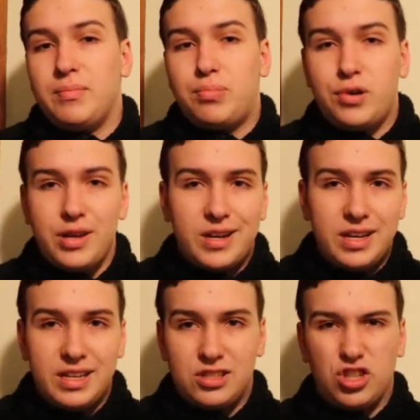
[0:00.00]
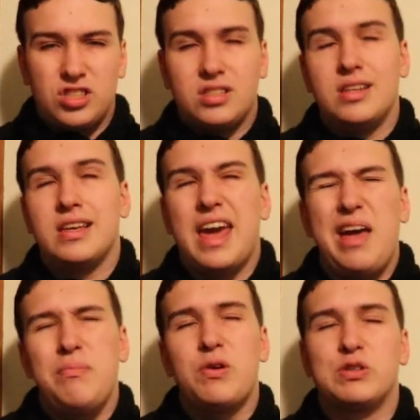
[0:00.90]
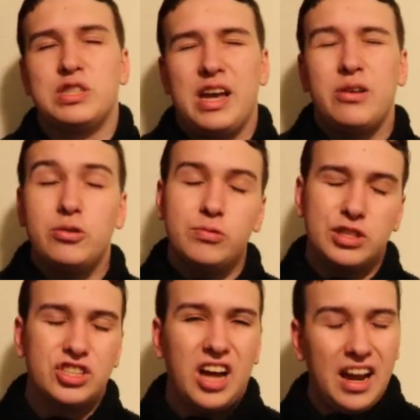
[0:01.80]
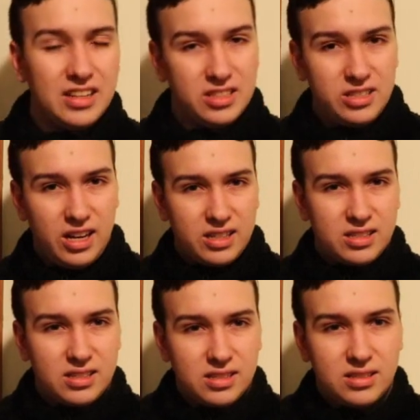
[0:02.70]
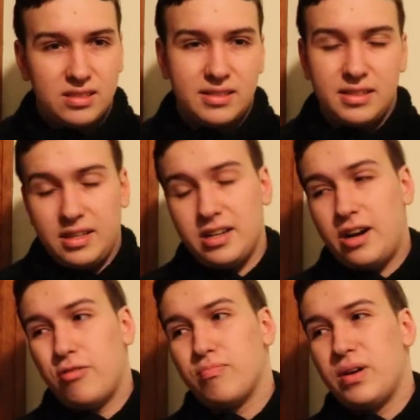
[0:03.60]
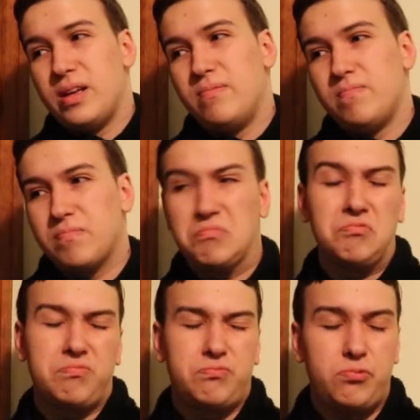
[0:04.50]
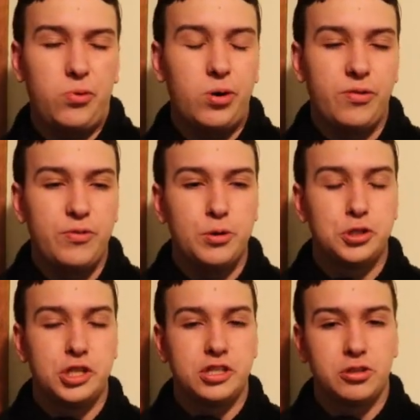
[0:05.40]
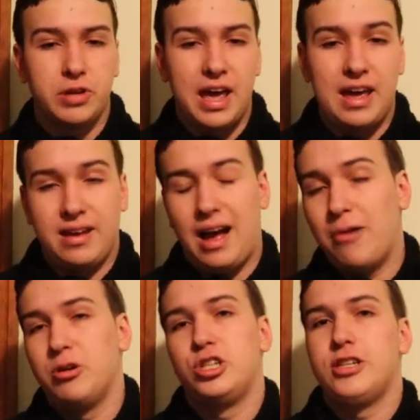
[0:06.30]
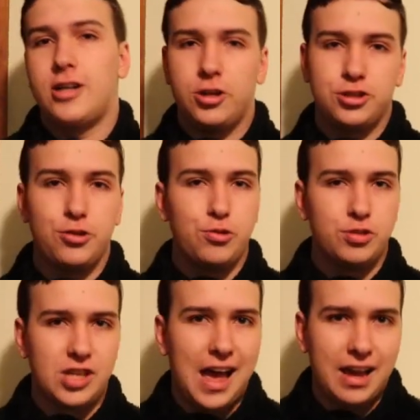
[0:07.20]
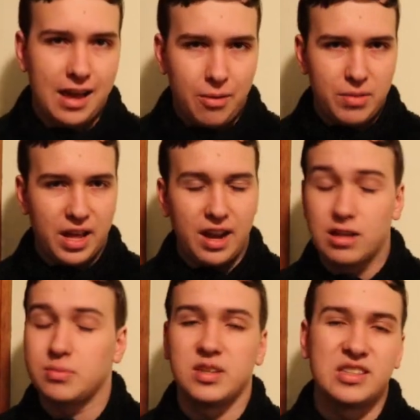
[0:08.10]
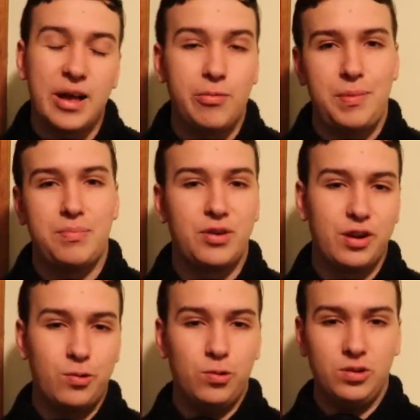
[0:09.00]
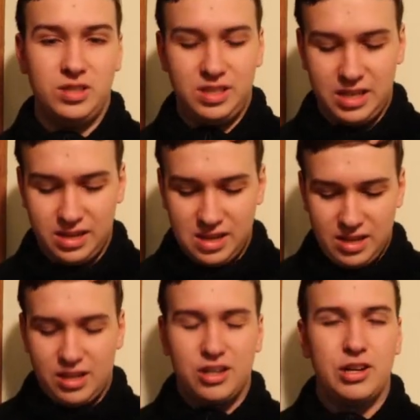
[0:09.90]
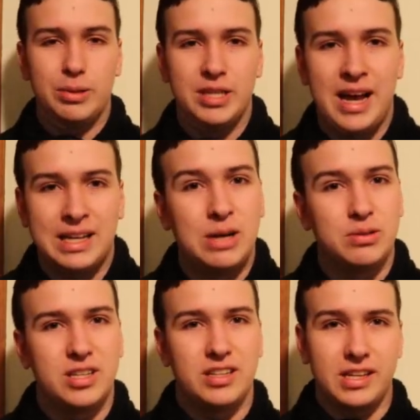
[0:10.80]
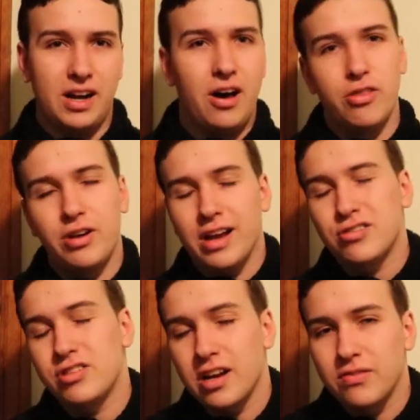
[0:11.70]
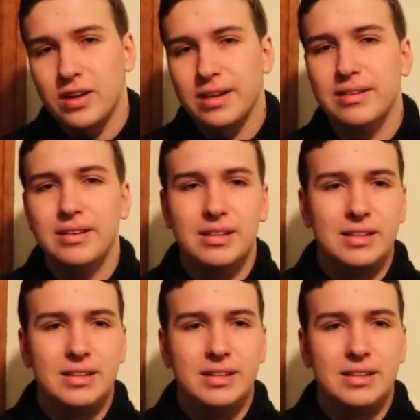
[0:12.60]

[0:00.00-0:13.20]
Pretty good. It's just, it can't be recycled, which kind of sucks, you know, but for fusion, it's okay. I wish it also used tag out mechanics, because that would be pretty cool to see, you know, tag out into like other extra deck thing.